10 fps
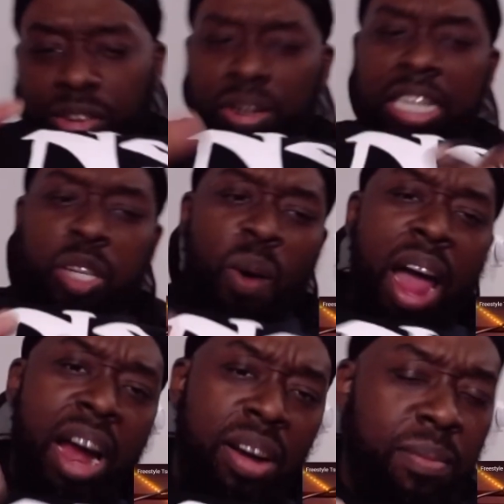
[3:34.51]
the reason why
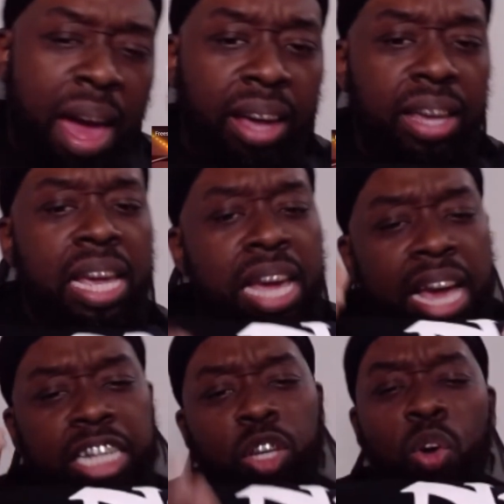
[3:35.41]
Harry Mack
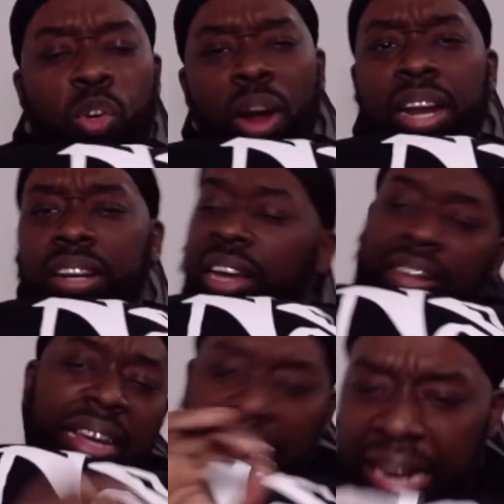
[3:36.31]
is so greater
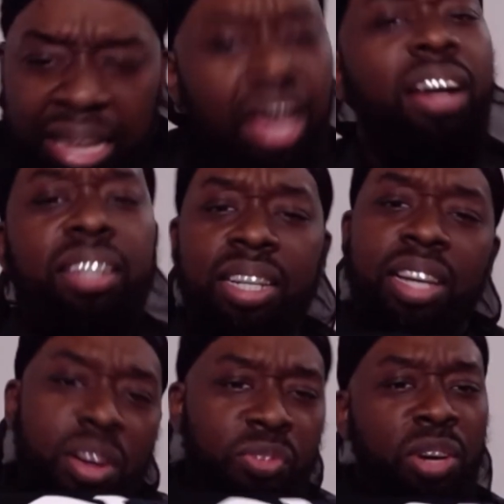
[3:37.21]
than any other
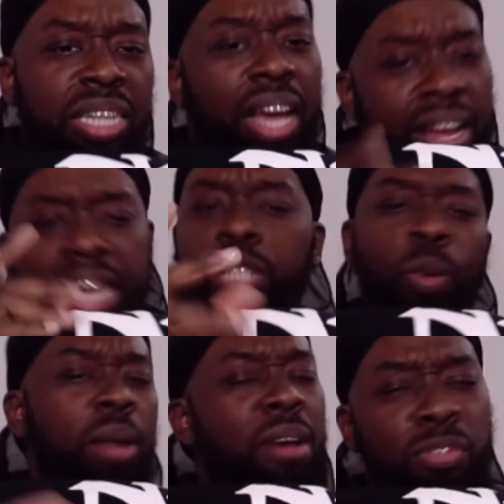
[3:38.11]
freestyle, he's
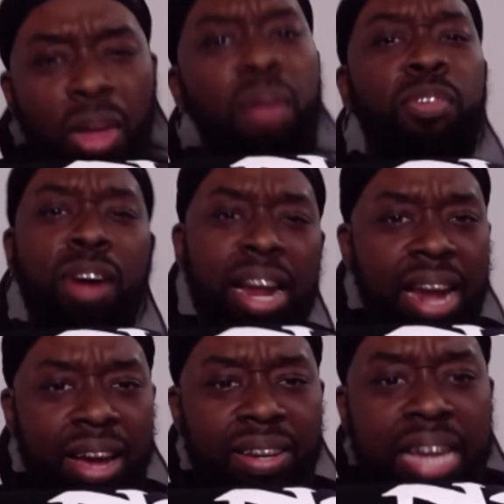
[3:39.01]
one of my favorite right
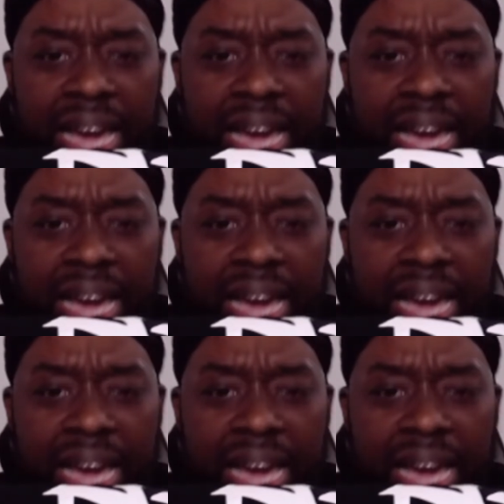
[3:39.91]
now.